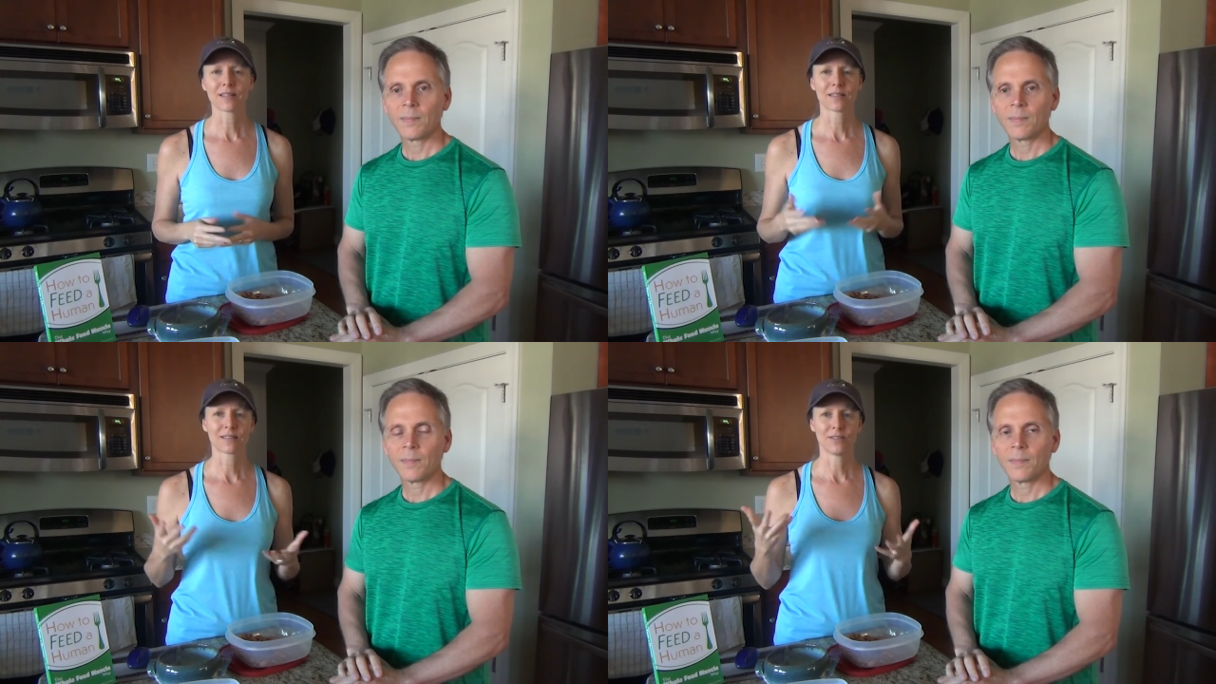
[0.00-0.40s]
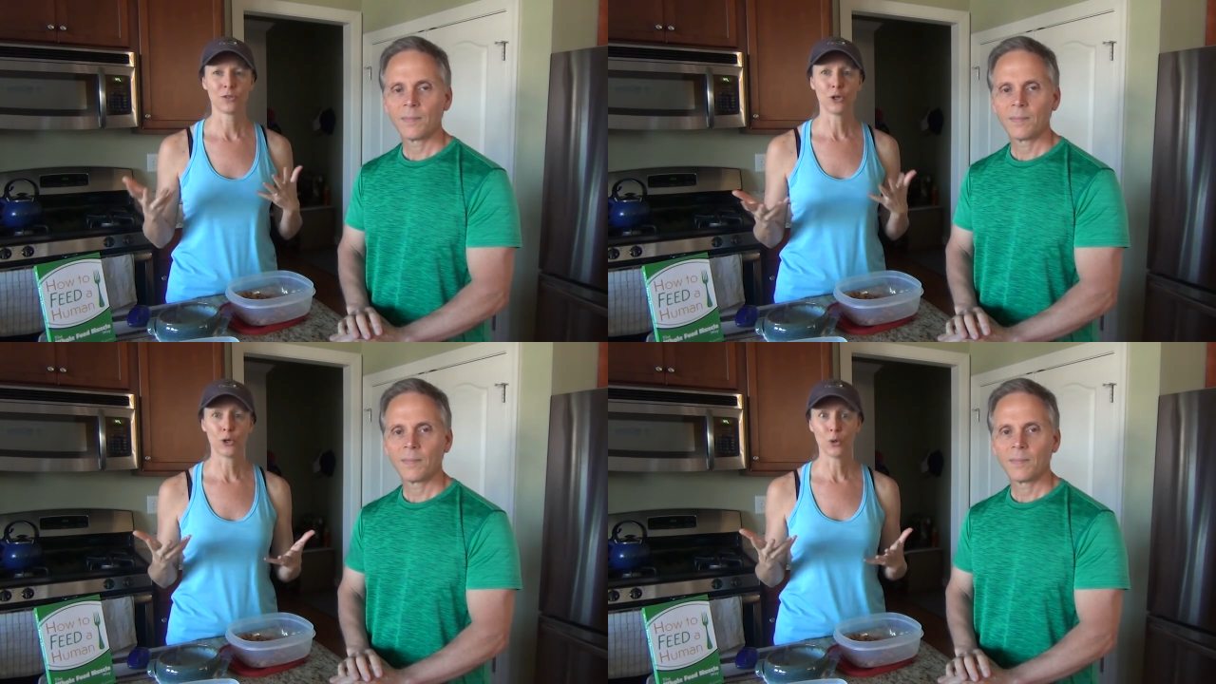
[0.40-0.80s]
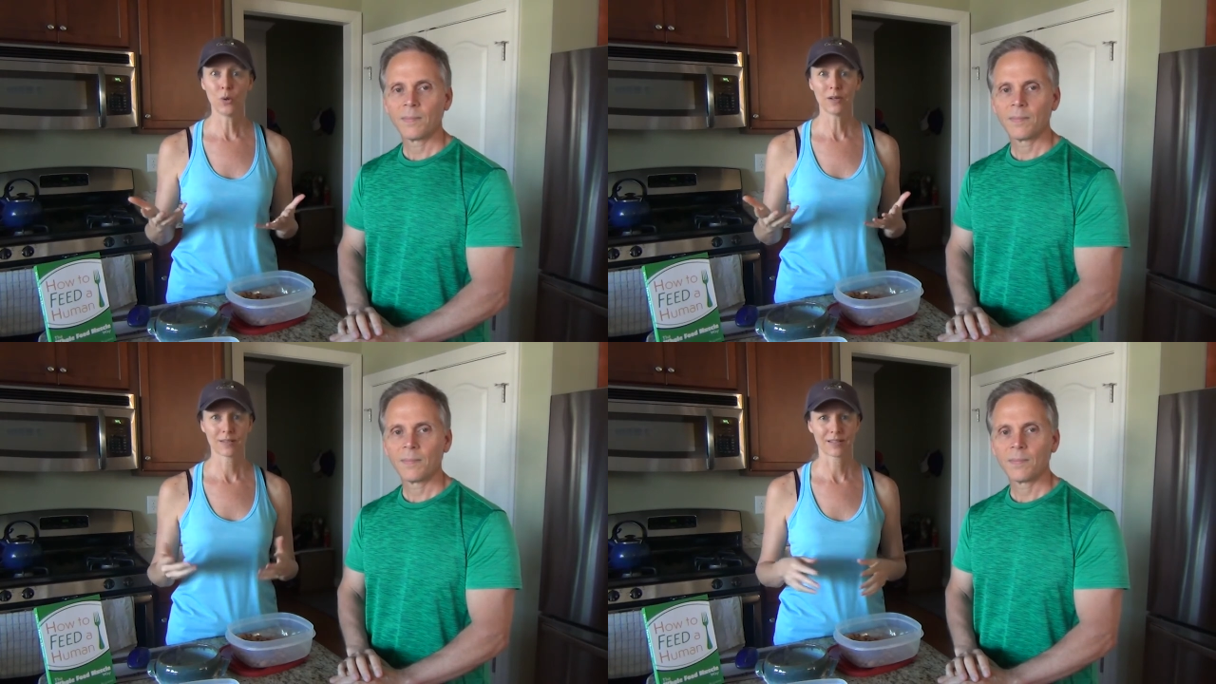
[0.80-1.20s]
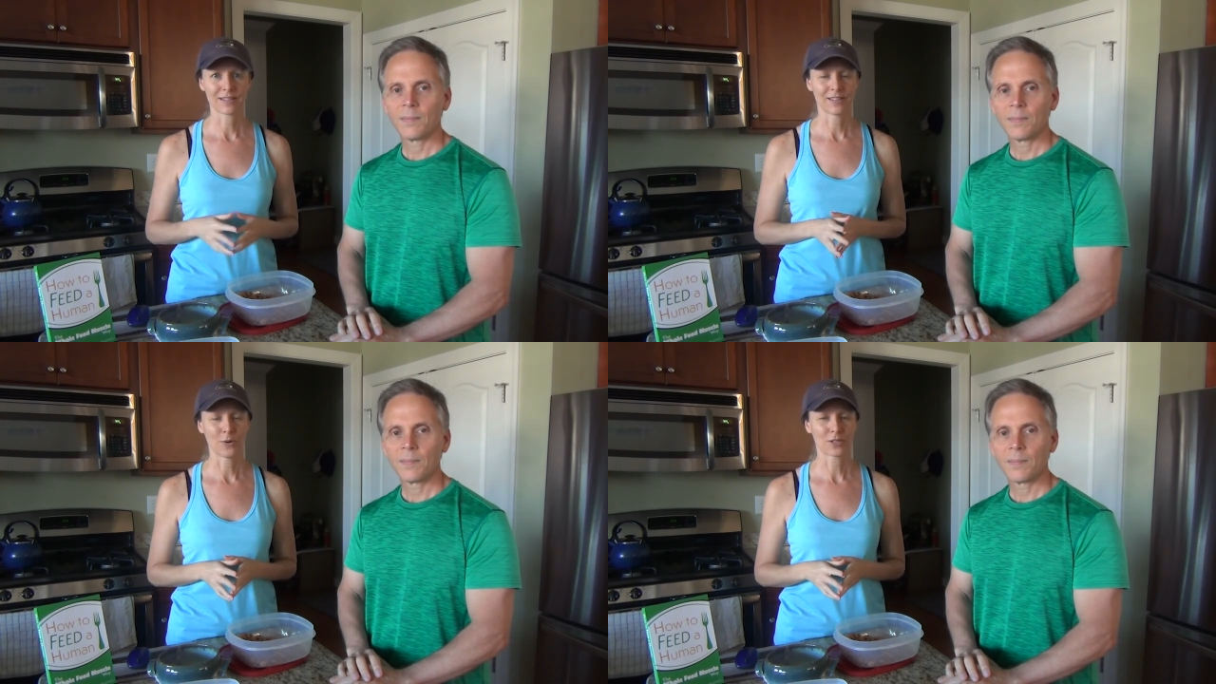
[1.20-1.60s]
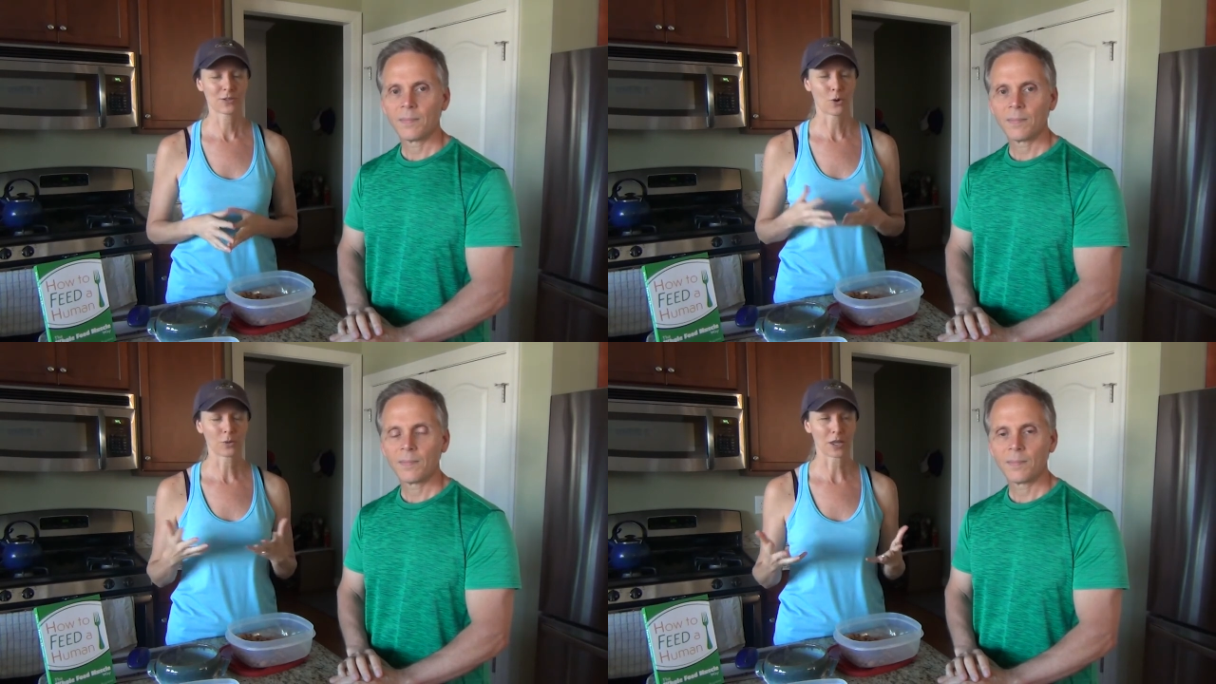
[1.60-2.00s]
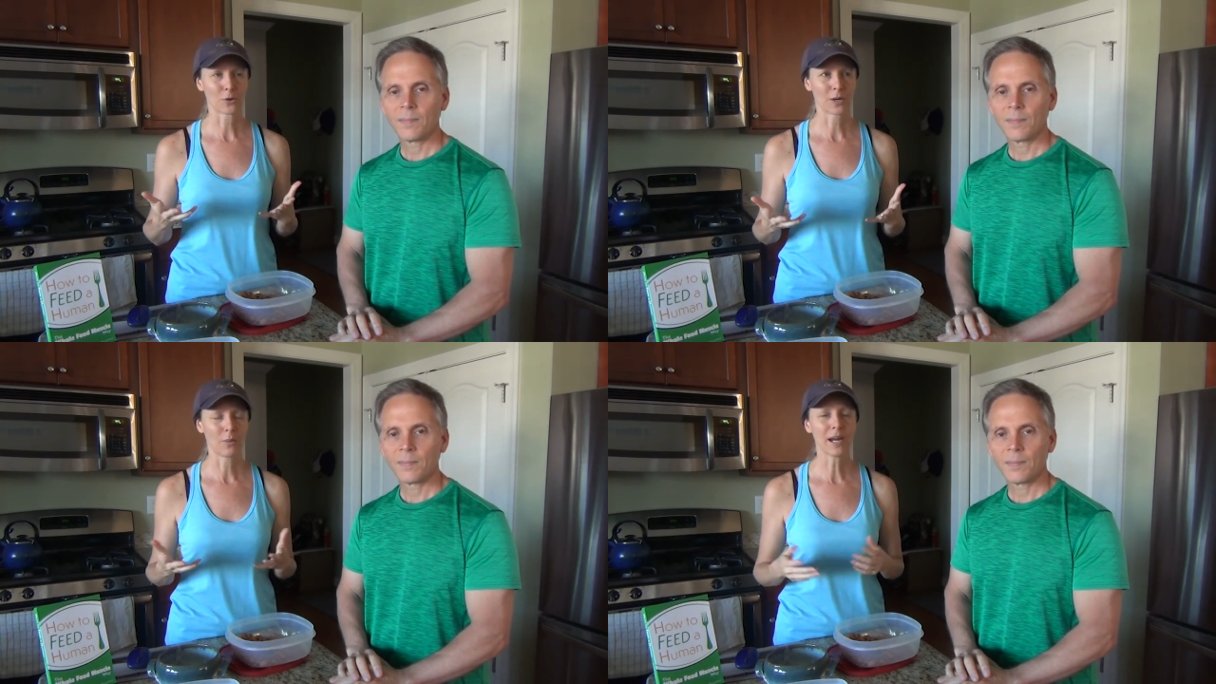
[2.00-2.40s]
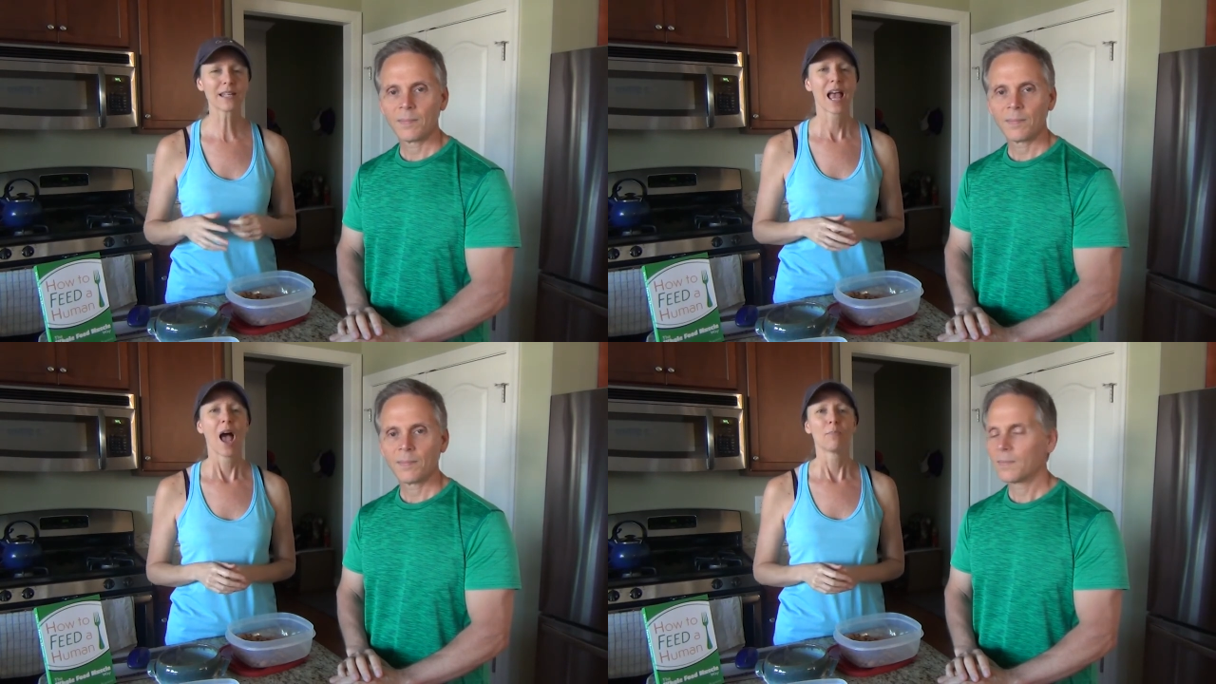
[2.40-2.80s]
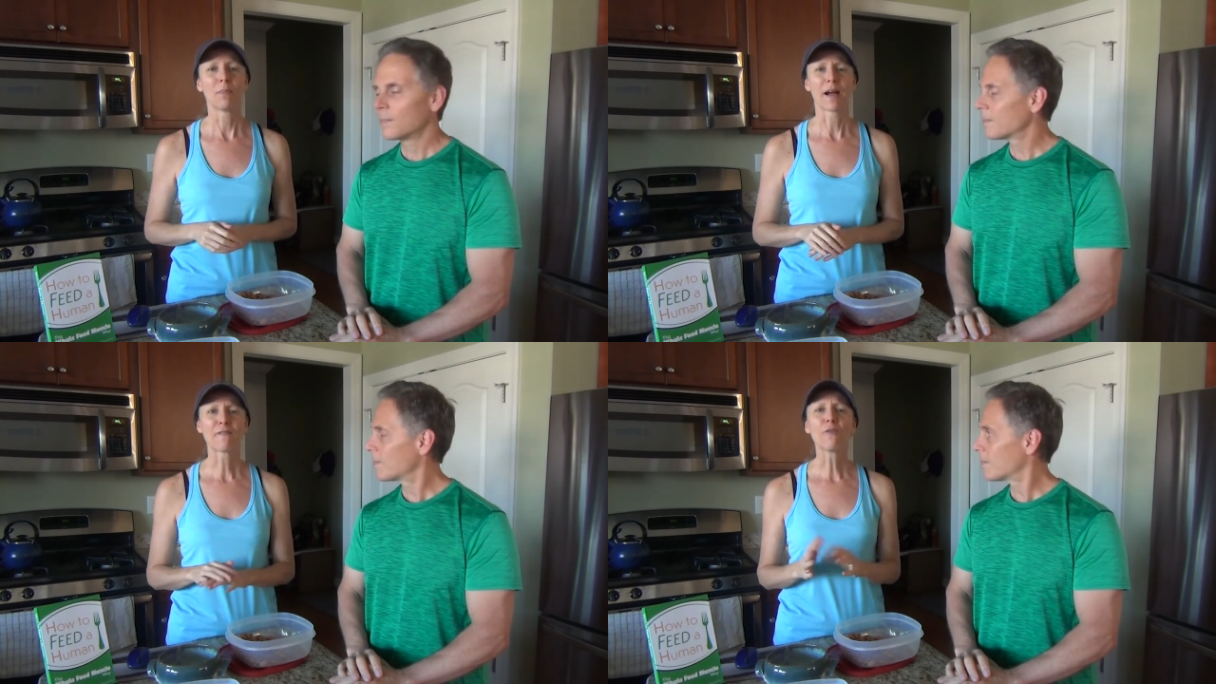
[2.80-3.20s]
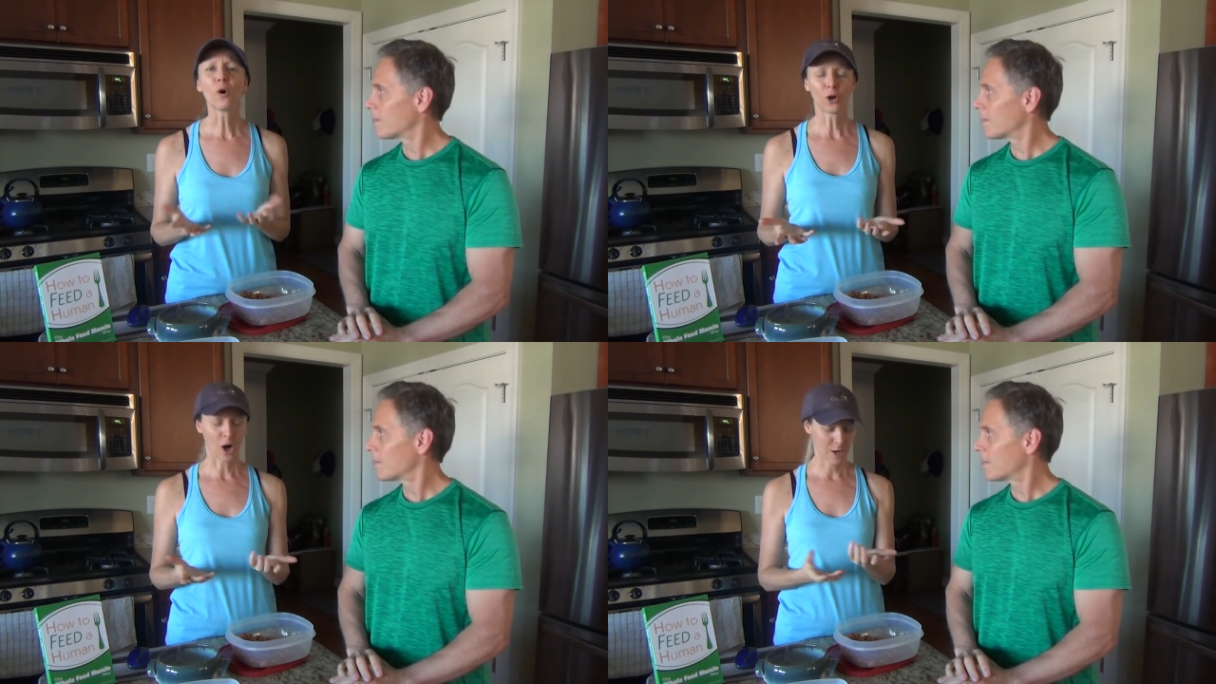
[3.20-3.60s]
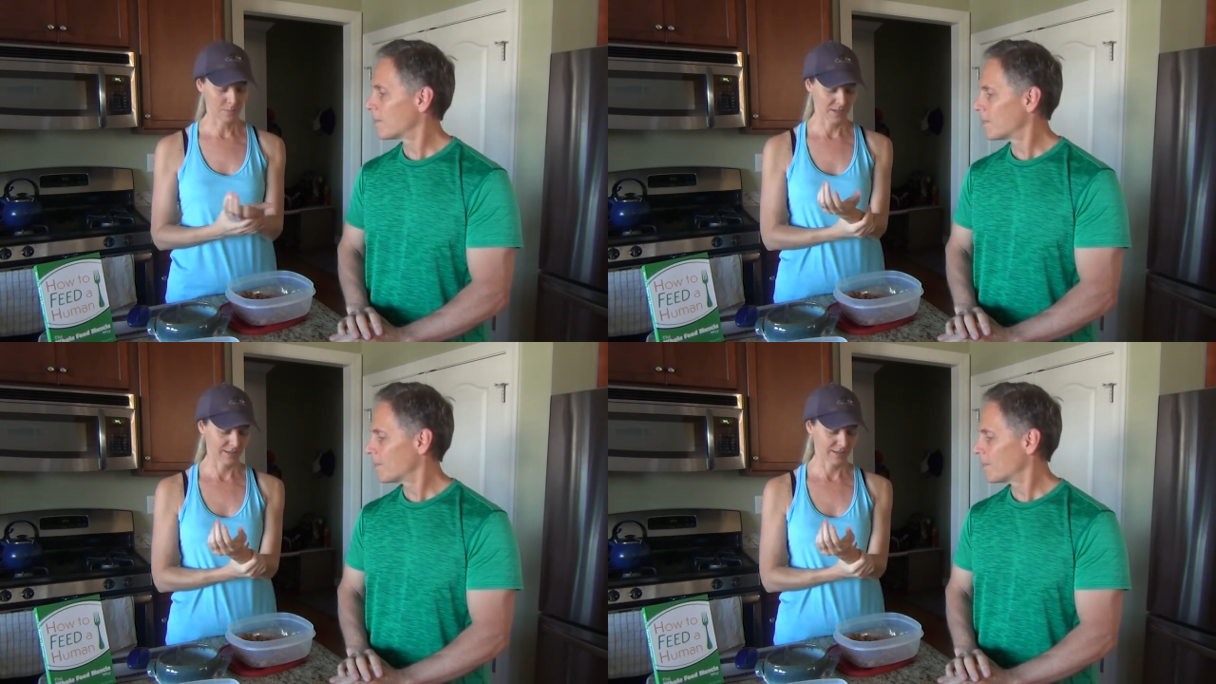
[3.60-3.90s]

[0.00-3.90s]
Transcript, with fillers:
Speaker 1: this is new since you know it's only three weeks, but my forearms